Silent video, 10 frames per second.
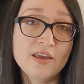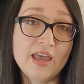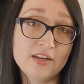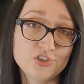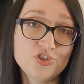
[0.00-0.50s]

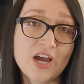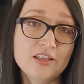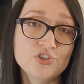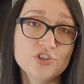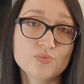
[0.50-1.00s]
and its
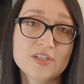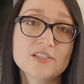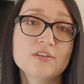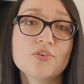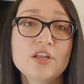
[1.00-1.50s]
challenges
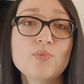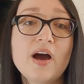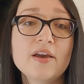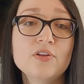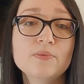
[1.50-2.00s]
once in a great
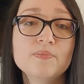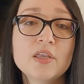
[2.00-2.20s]
while.